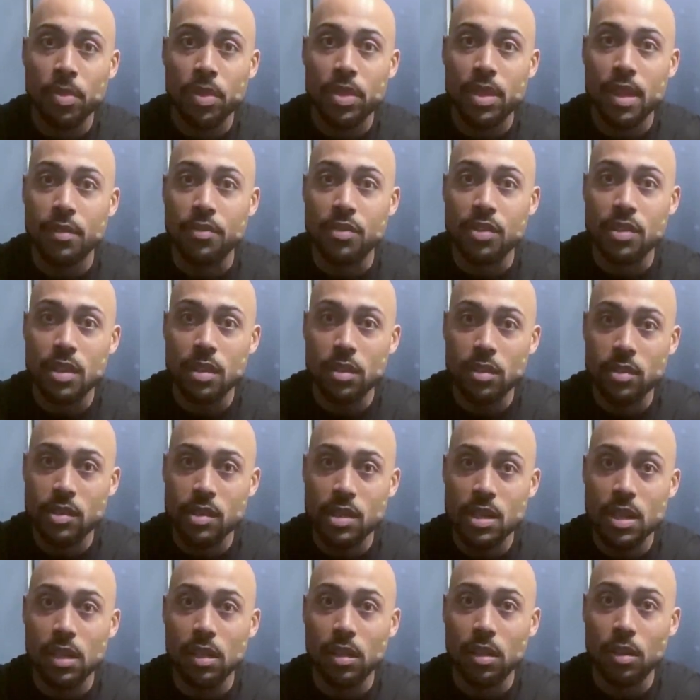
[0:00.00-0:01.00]
They've still
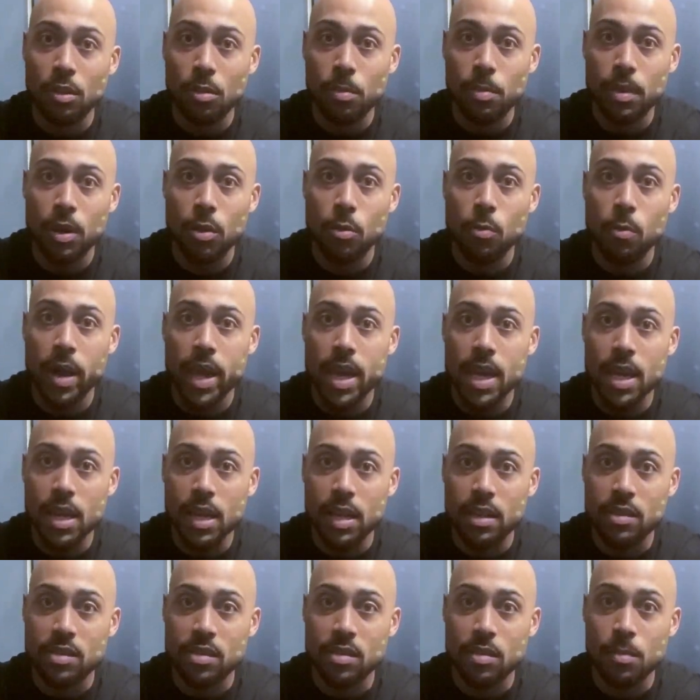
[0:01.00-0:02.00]
seen a little bit of weight
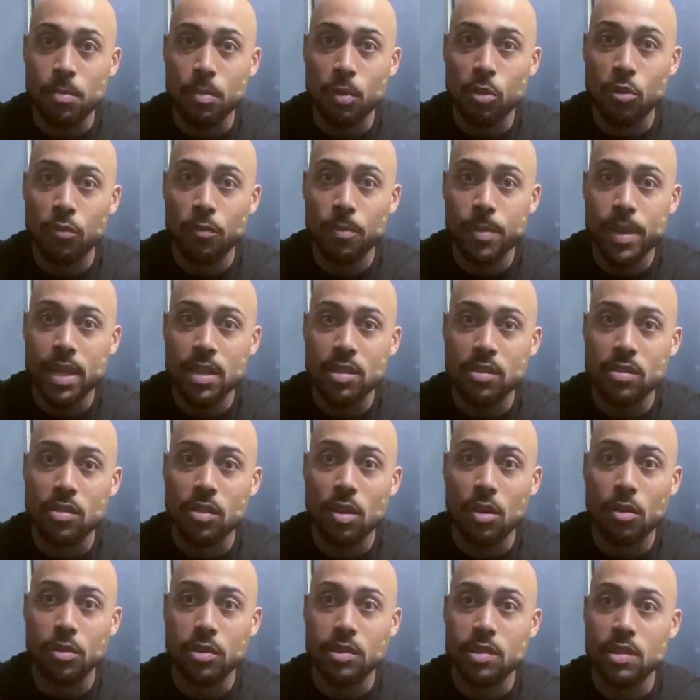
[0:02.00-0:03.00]
and some movement,
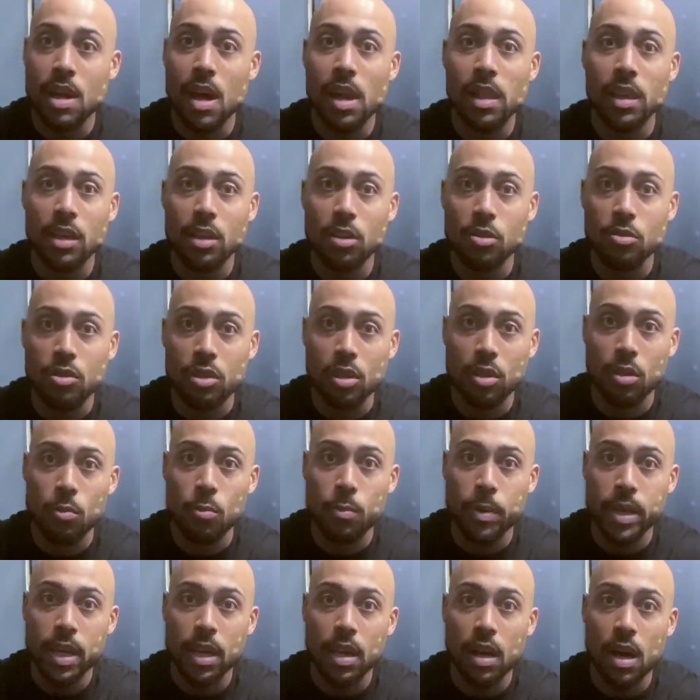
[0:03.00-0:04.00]
so it's not like you took a
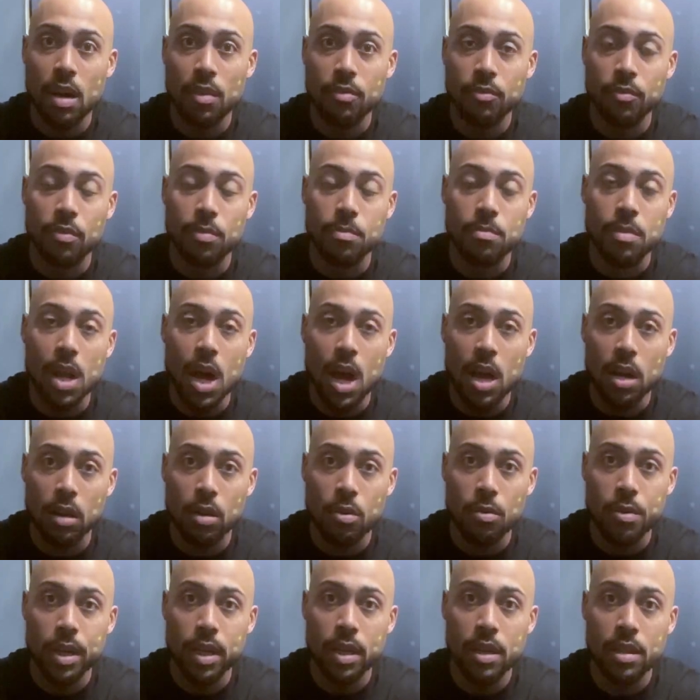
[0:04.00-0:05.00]
week off from not
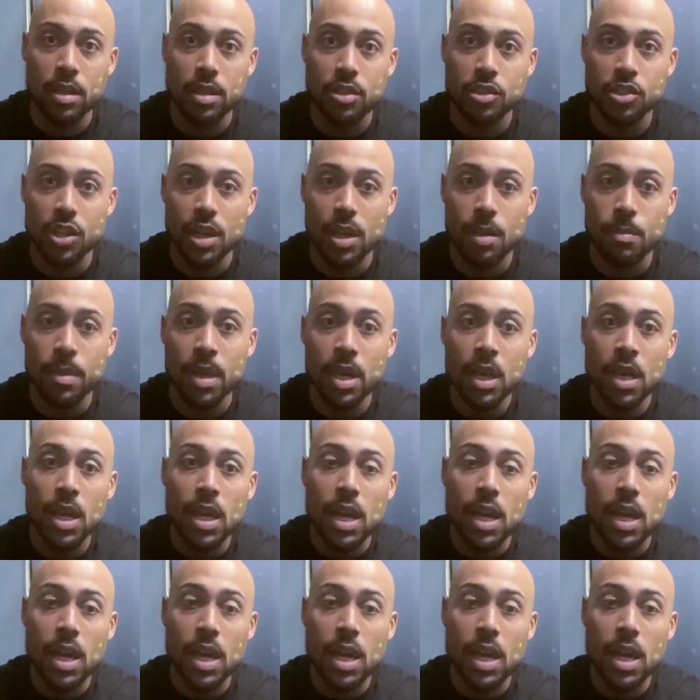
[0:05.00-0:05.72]
going to the gym,